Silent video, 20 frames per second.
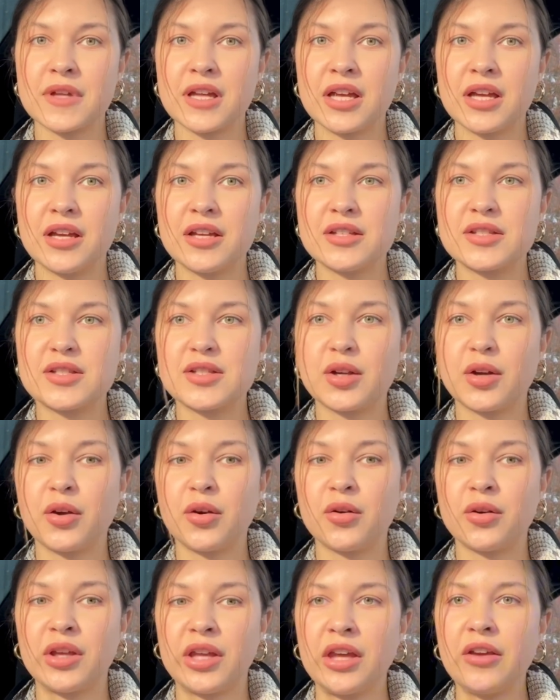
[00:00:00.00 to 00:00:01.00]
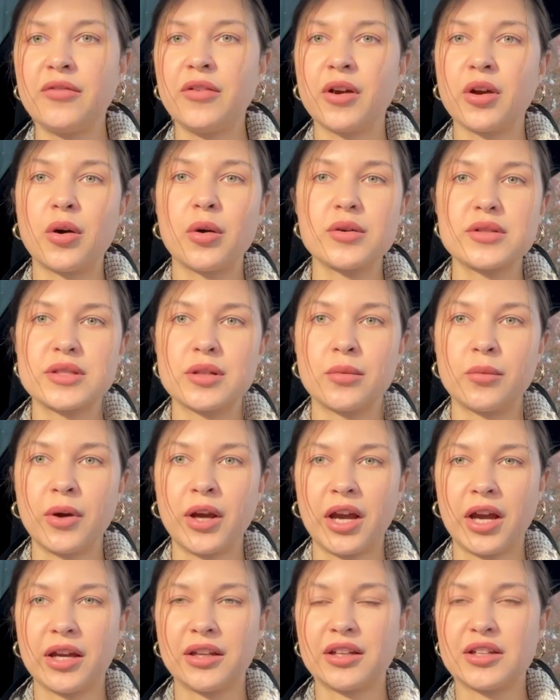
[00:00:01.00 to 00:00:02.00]
So if I go
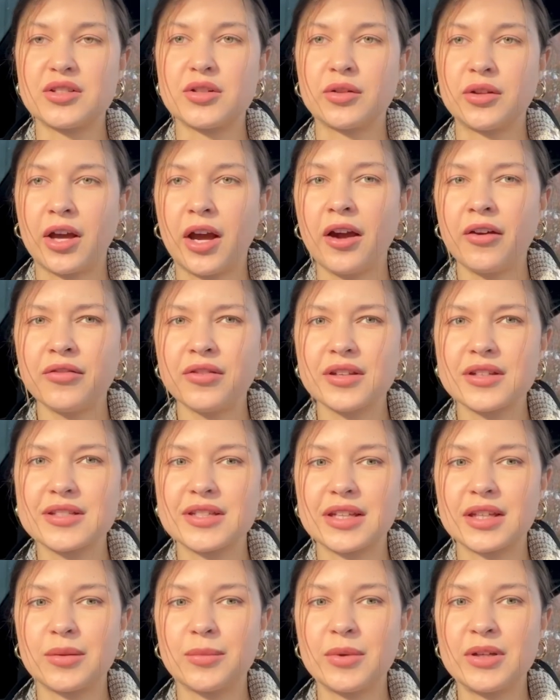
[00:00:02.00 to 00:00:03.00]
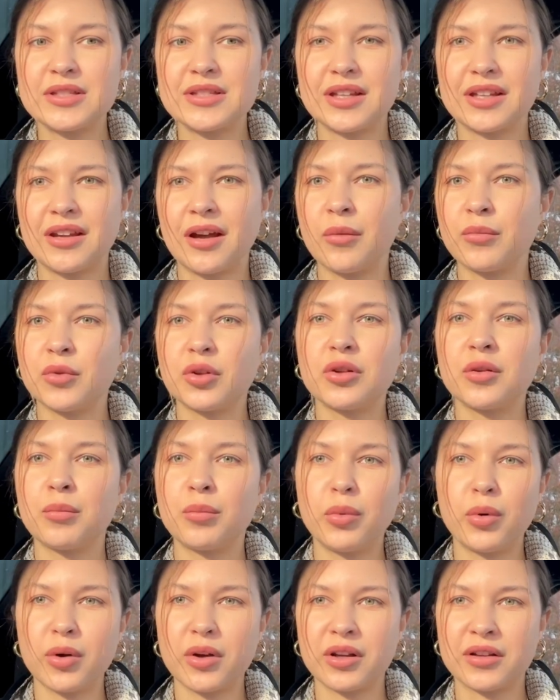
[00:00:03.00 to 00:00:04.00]
somewhere and I don't have this, it means that I'm not
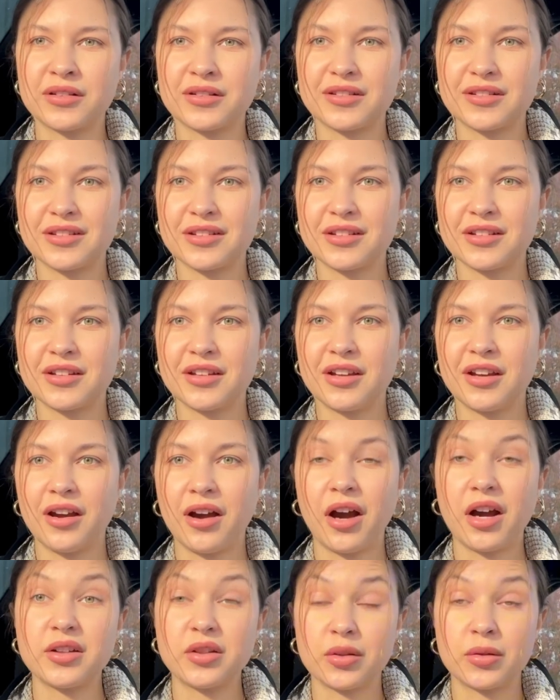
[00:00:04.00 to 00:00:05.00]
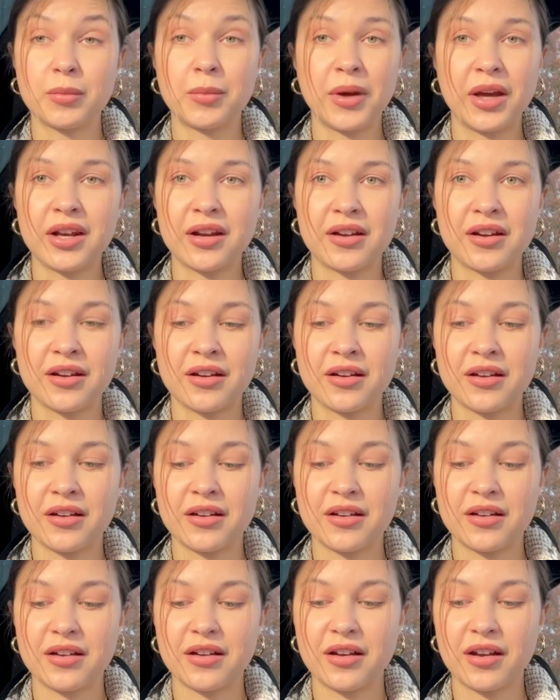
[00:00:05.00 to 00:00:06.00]
important. I don't matter.
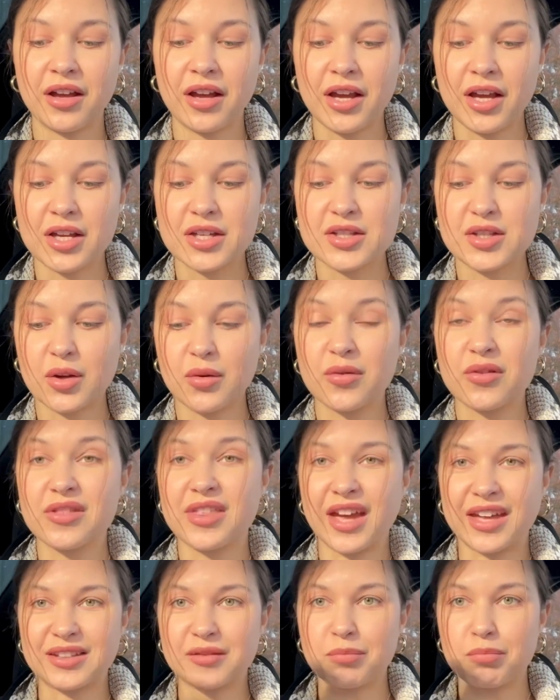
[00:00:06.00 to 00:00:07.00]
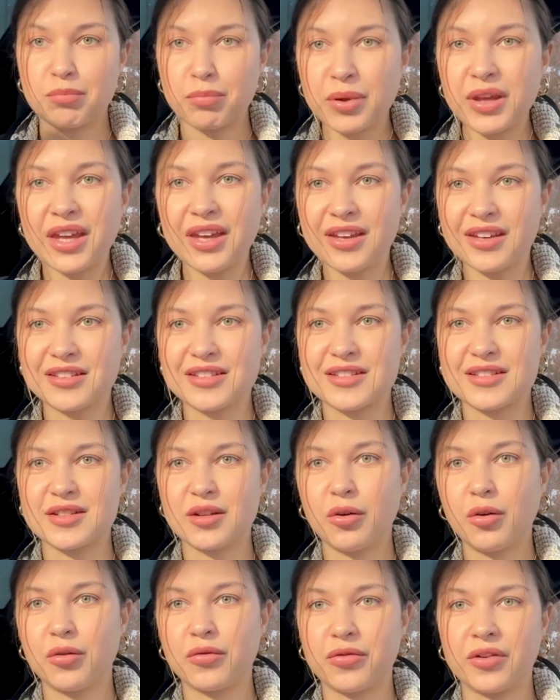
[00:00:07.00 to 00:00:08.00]
So that piece
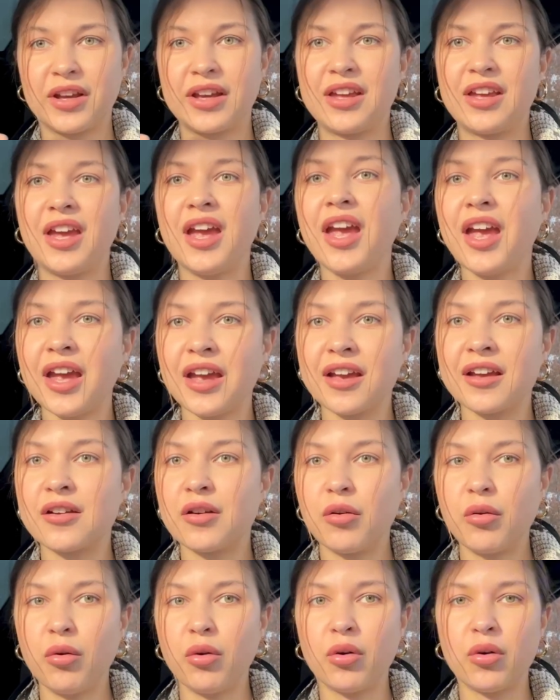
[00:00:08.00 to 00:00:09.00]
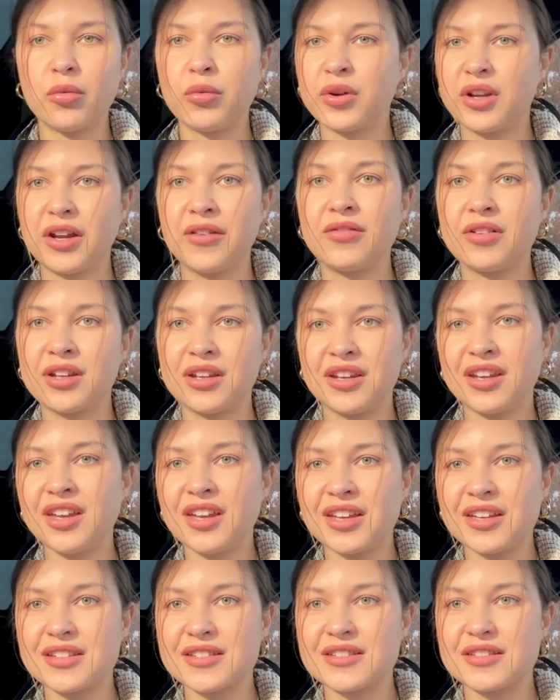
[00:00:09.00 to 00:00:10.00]
of a cake or whatever it
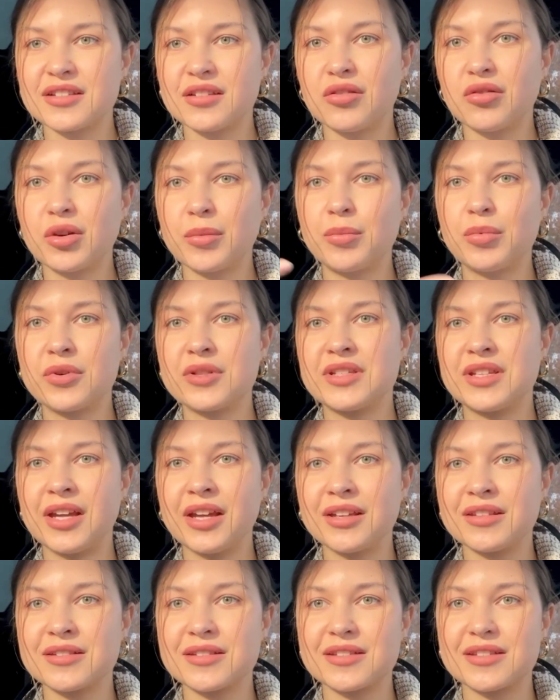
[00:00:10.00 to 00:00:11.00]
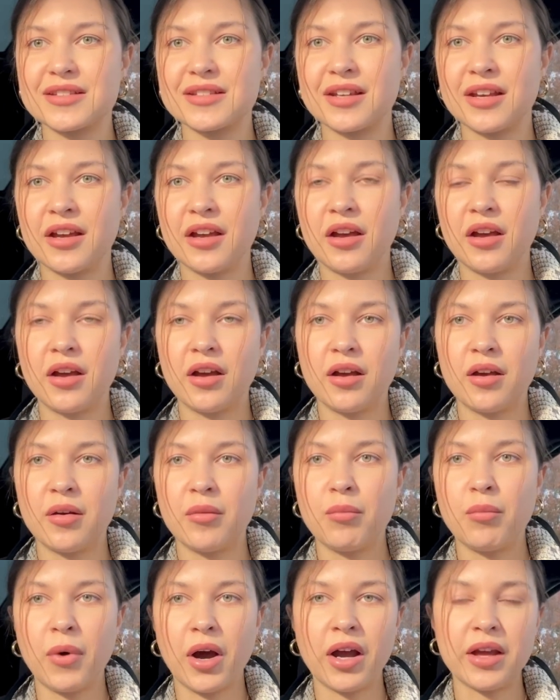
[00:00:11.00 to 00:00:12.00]
is represents
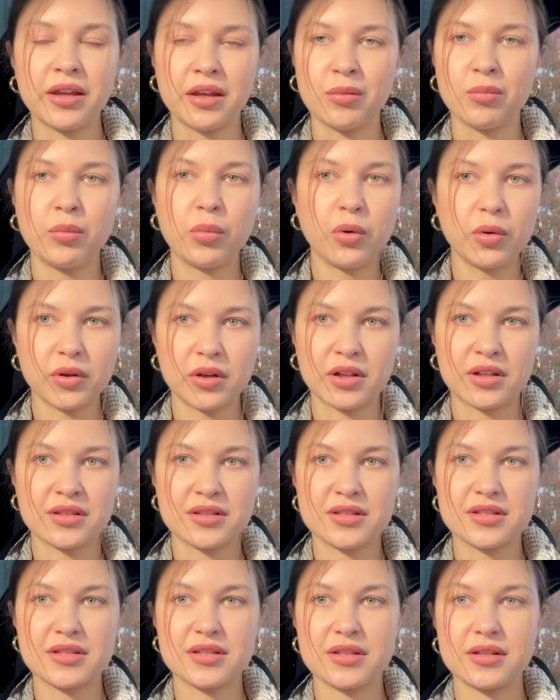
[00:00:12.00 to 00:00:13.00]
my importance.